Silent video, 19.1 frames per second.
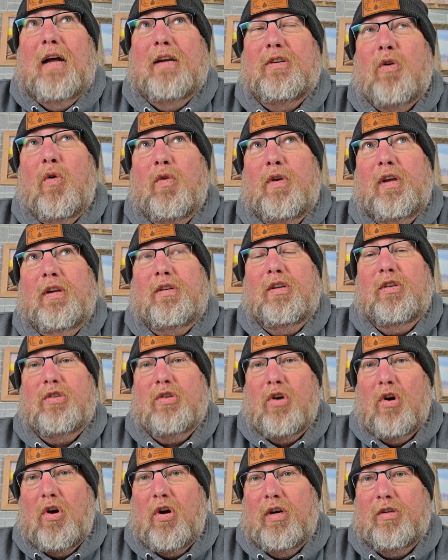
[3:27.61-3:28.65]
don't get
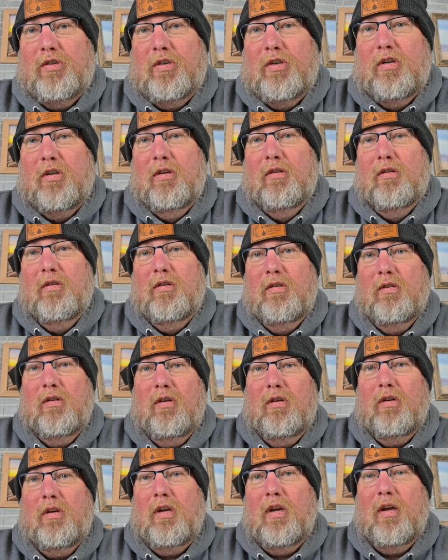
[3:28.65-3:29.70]
discouraged.
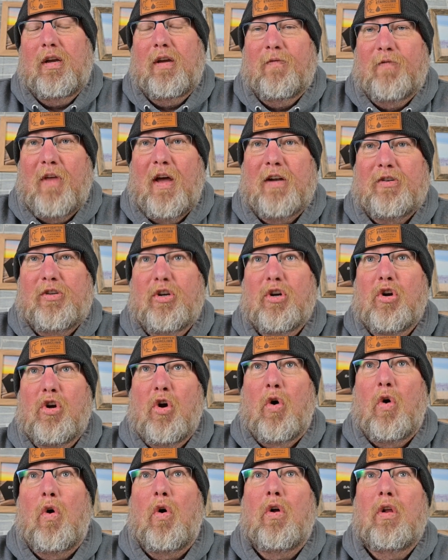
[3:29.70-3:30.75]
If that's your
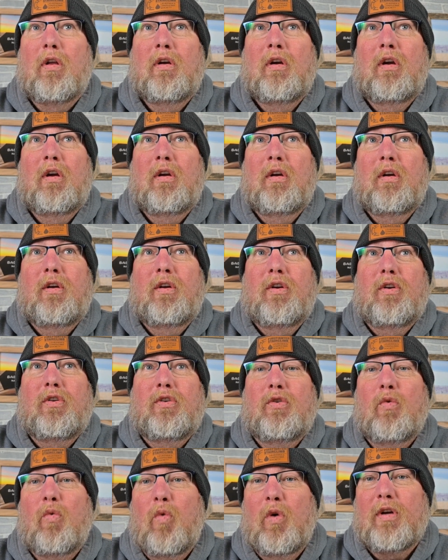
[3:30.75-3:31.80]
goal,
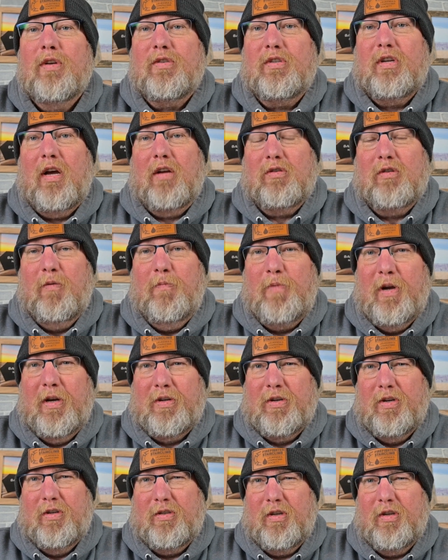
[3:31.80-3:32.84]
you will sell some
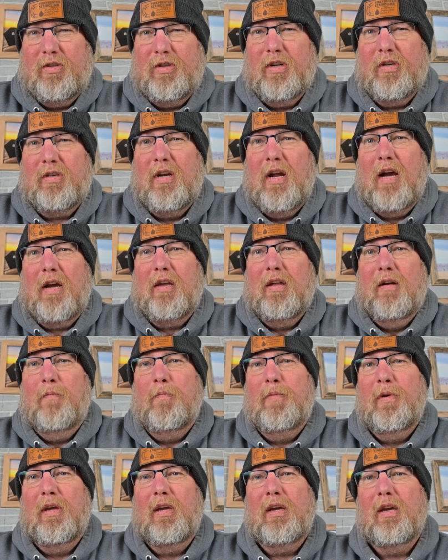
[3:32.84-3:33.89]
pictures. It's just not going to
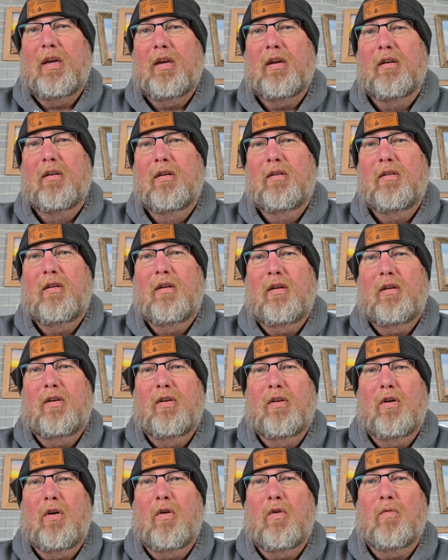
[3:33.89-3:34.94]
be,
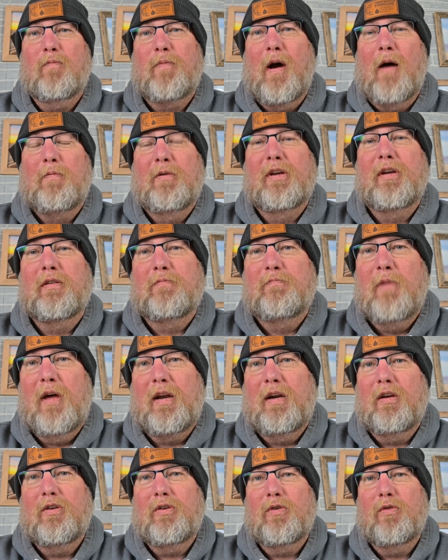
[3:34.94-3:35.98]
you know, probably as
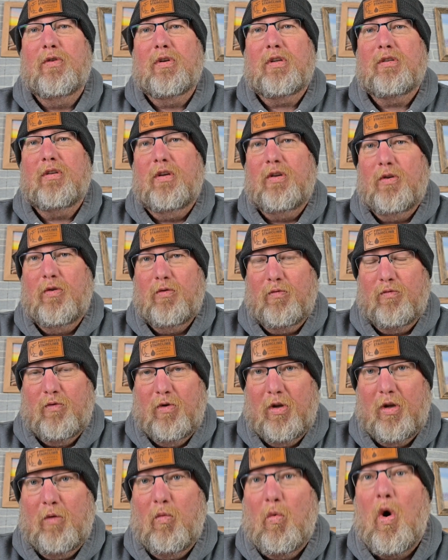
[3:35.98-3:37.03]
many as you
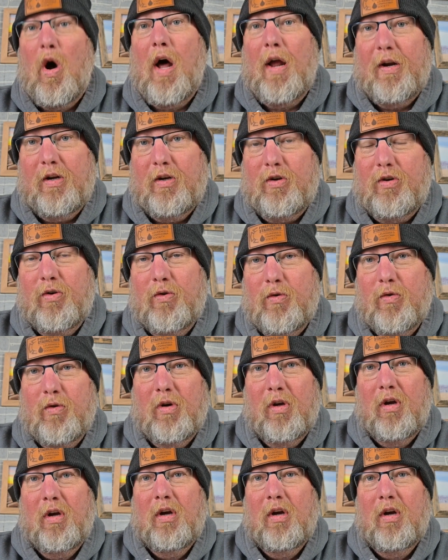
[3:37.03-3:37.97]
really wanted to.